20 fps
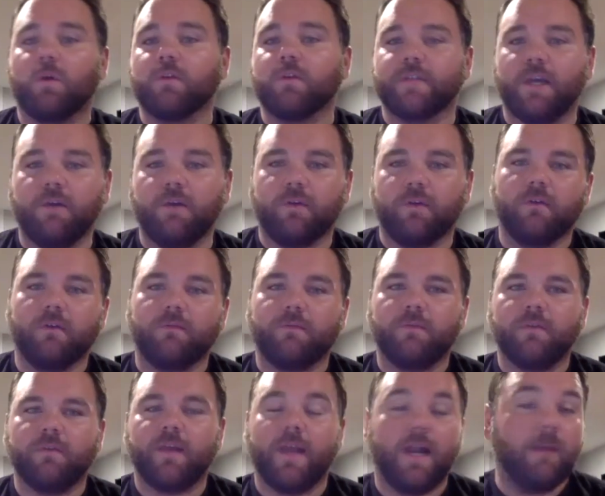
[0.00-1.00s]
out of,
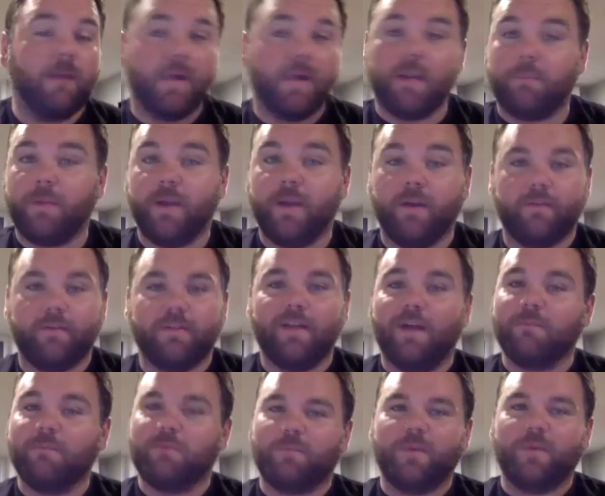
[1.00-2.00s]
and I'm not a parent.
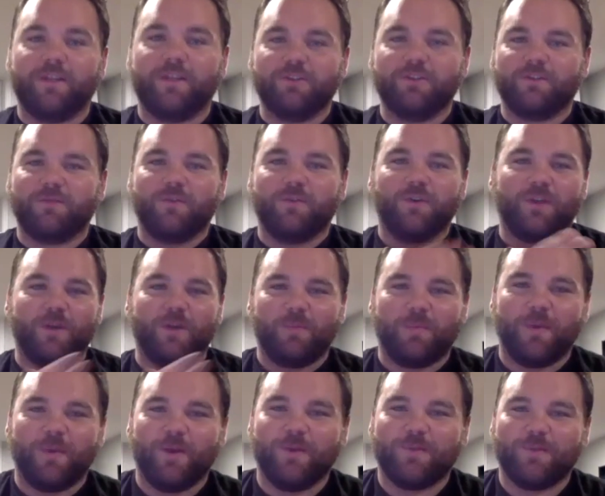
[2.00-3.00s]
I'm speaking just for a couple
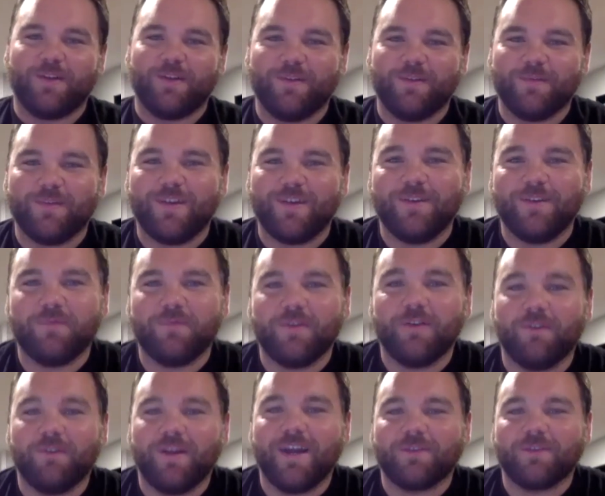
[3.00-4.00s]
parents that I've
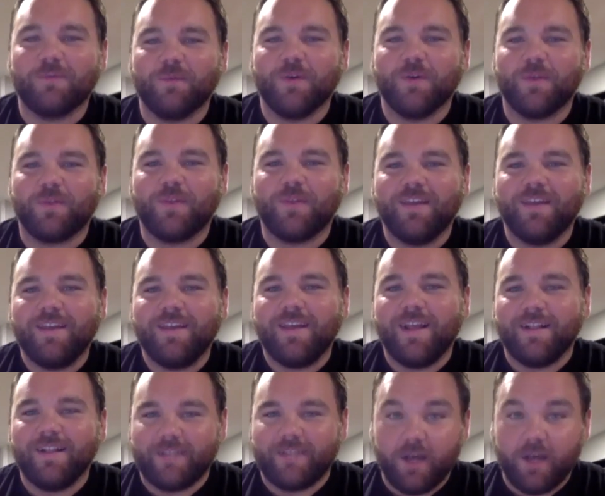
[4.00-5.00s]
interacted with,
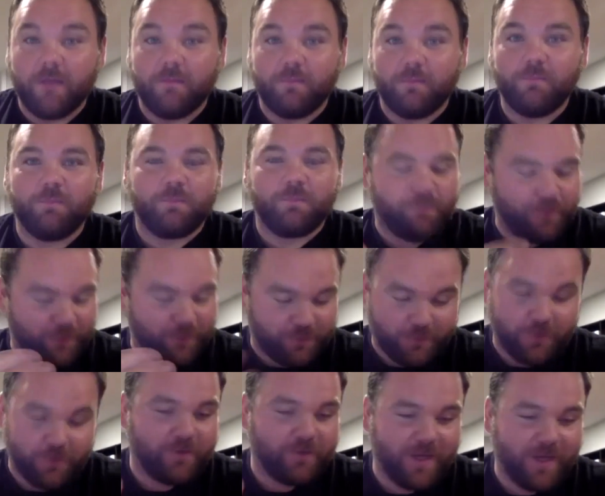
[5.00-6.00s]
and for
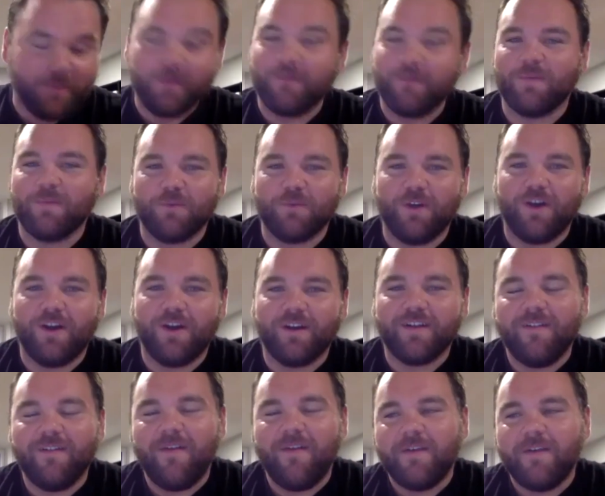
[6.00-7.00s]
sure, tell me if I'm wrong.
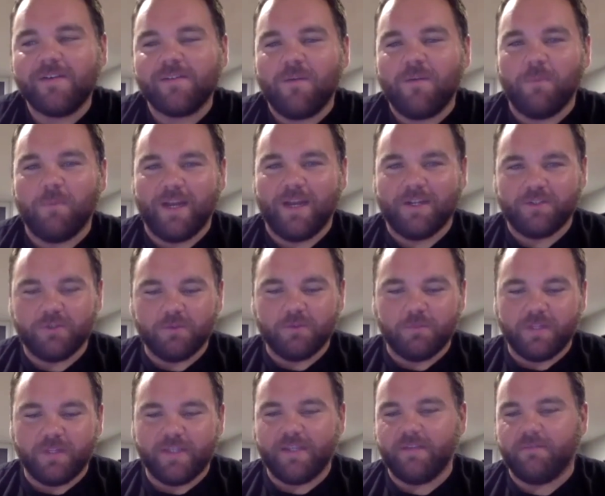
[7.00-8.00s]
But I do
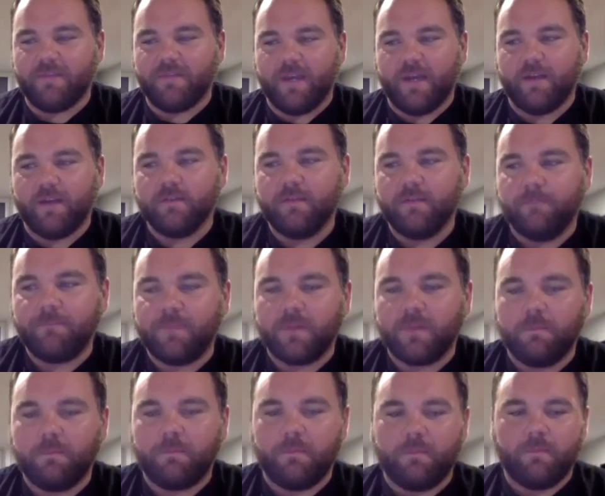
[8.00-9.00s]
believe that
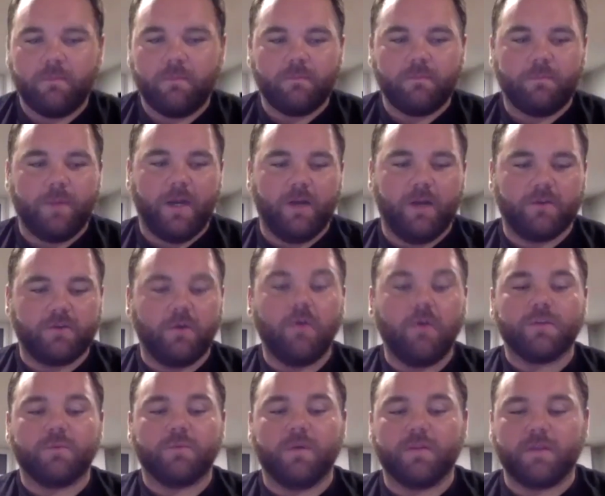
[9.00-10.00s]
parents
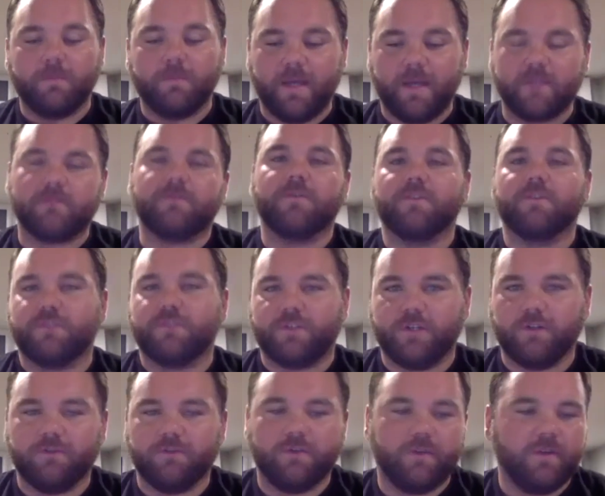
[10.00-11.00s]
always want the best for their
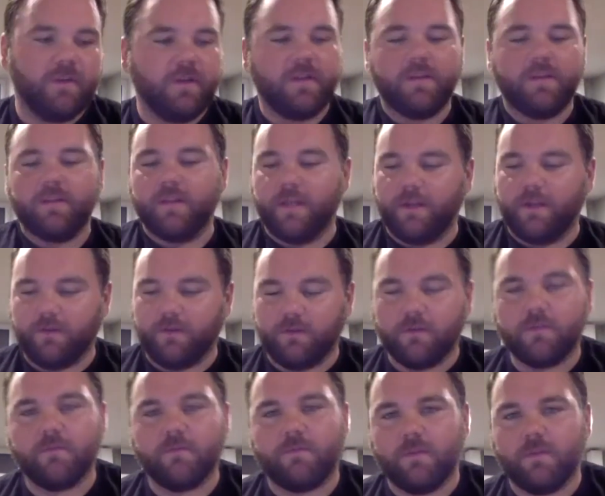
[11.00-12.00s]
children later
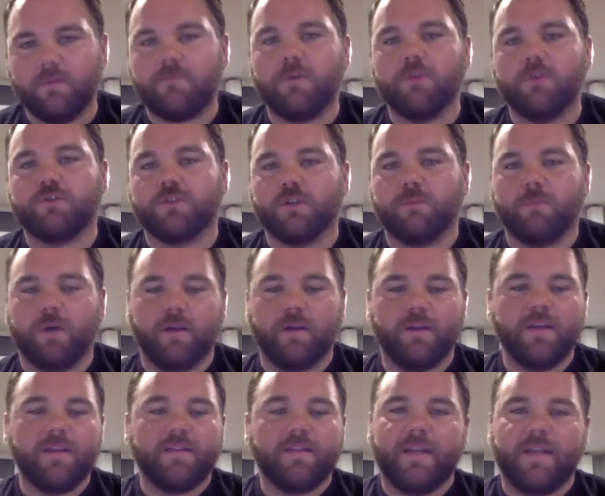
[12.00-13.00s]
in the future, but
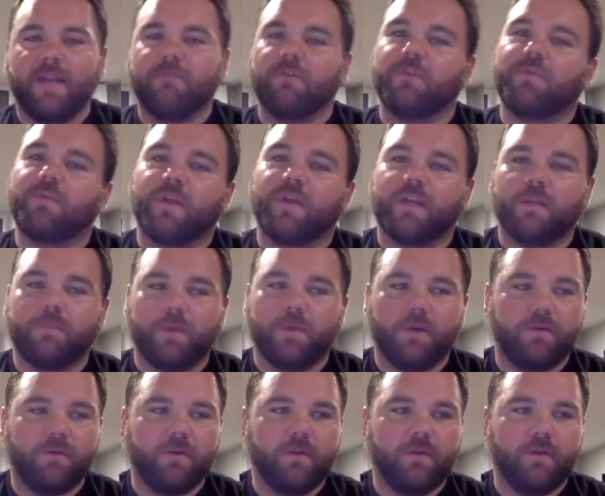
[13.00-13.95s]
they never think about,